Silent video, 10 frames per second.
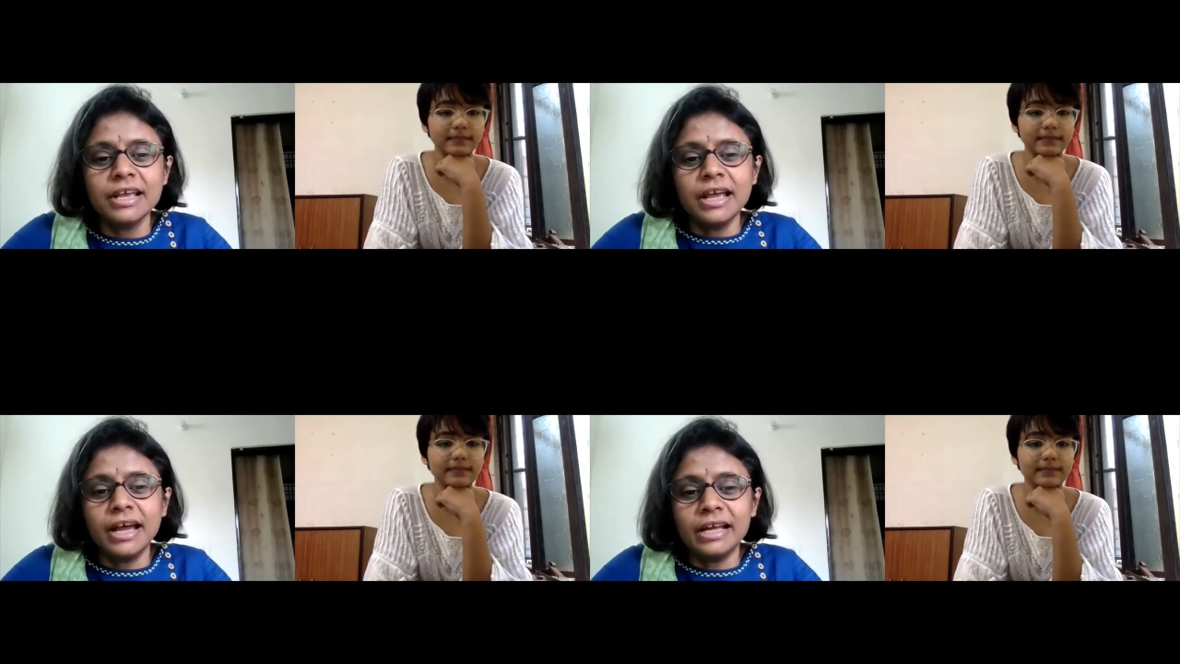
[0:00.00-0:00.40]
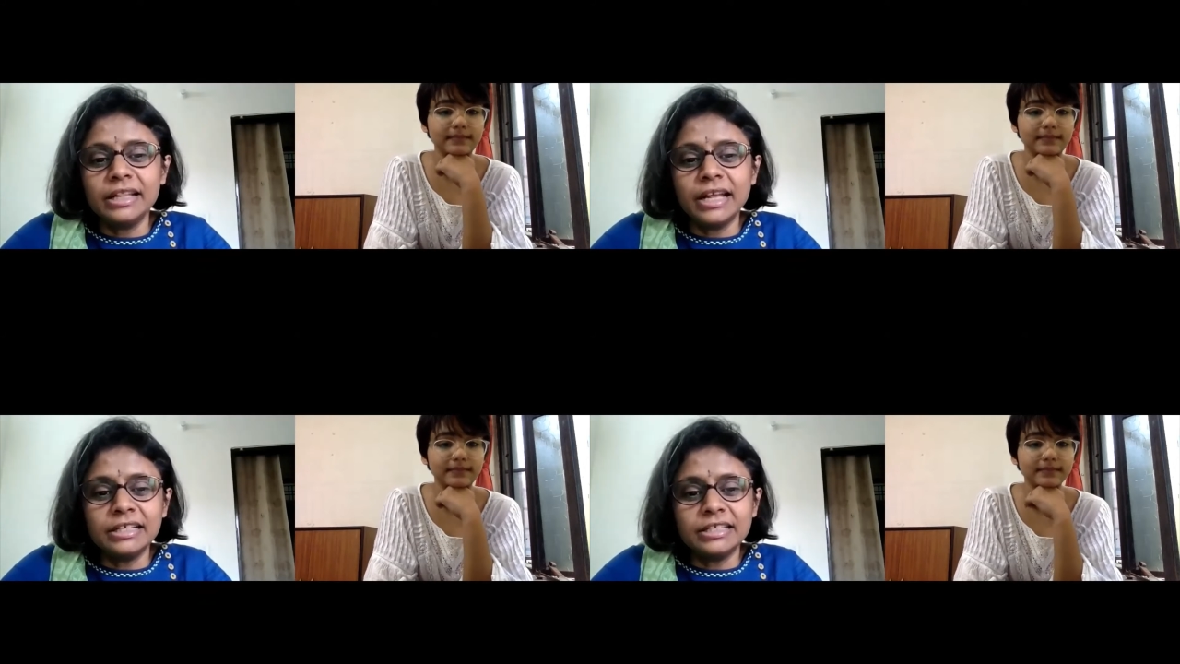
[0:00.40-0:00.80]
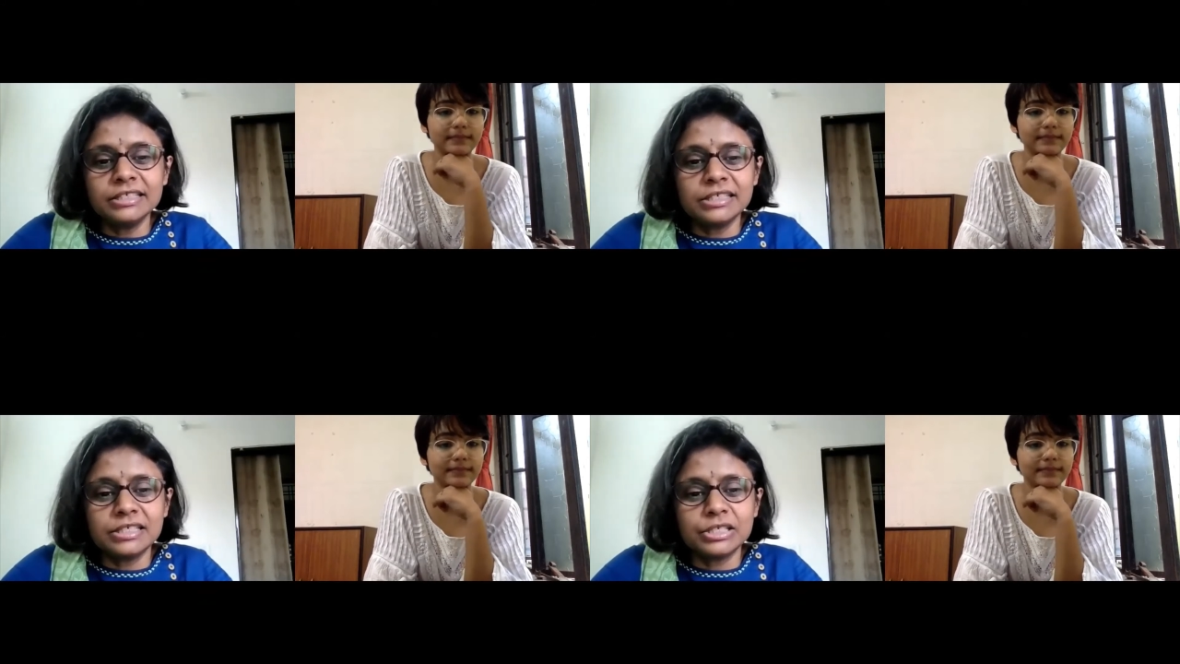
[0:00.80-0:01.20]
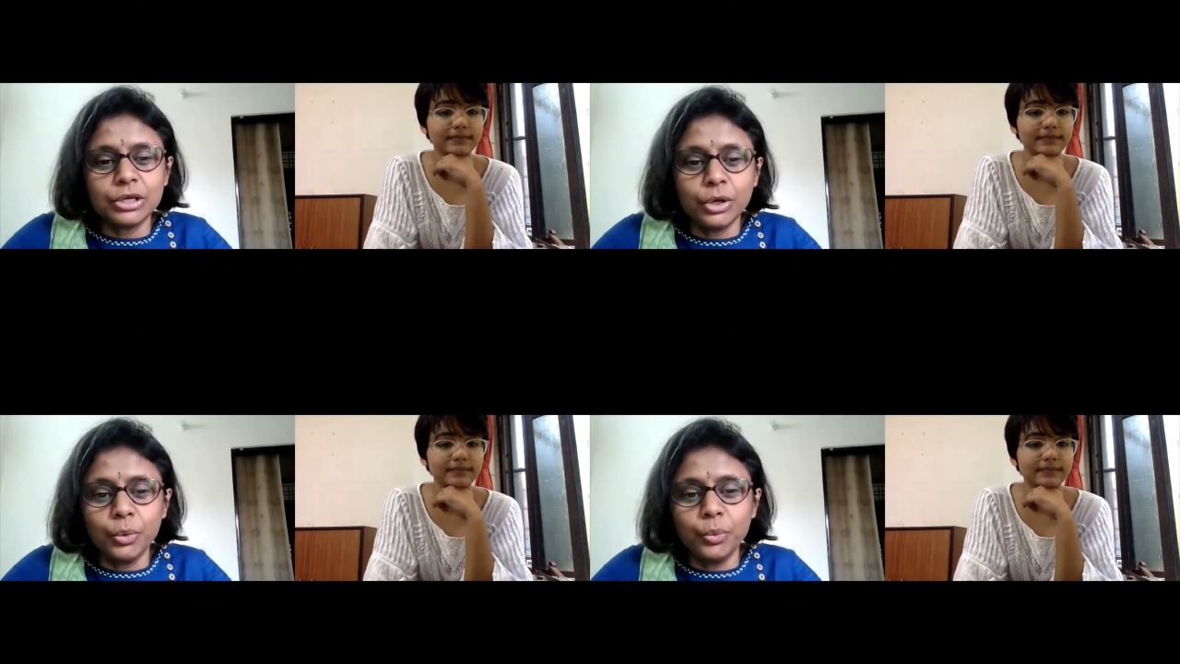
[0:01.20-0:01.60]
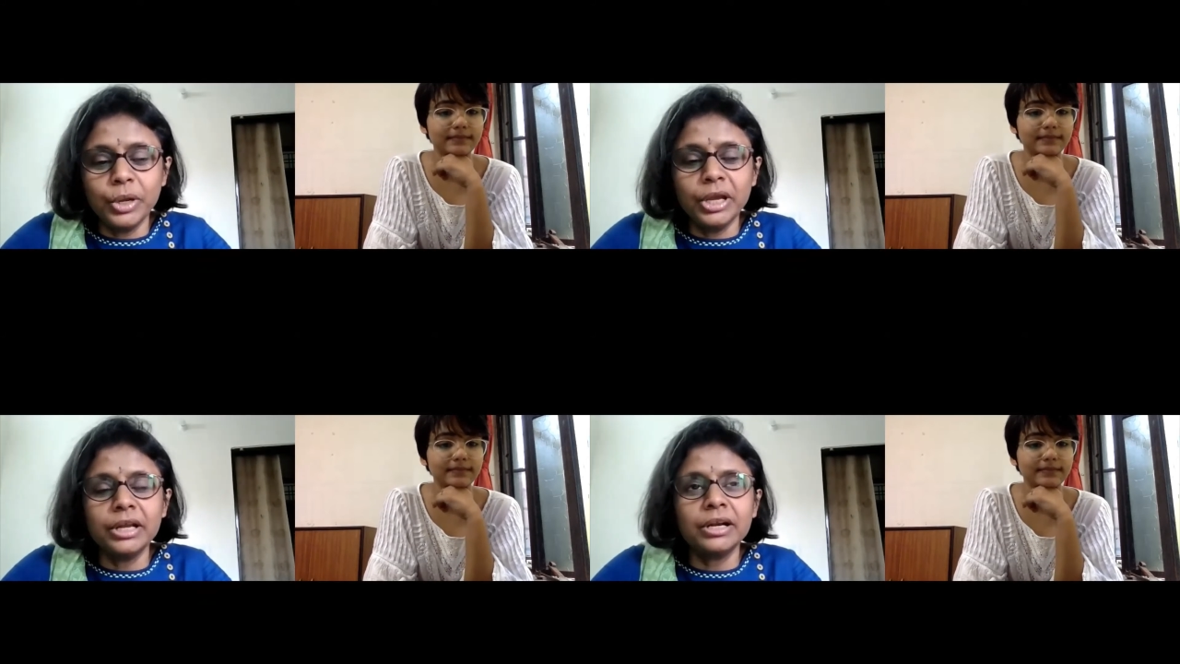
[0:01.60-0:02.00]
Speaker 1: And that is uh,
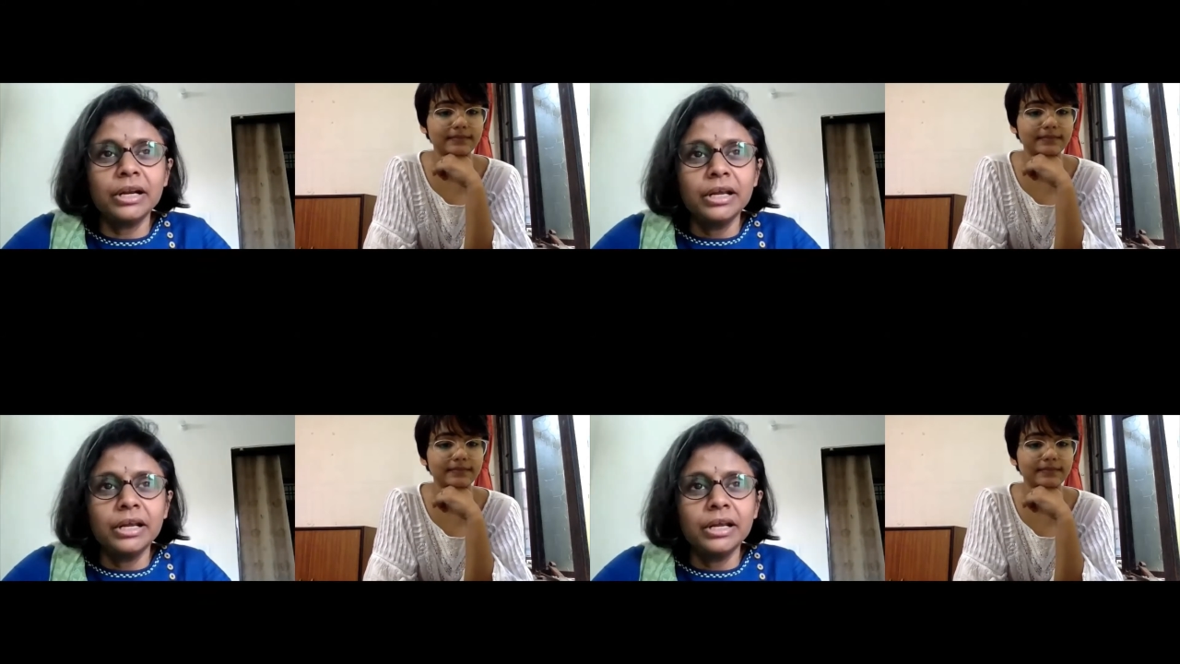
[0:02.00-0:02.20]
where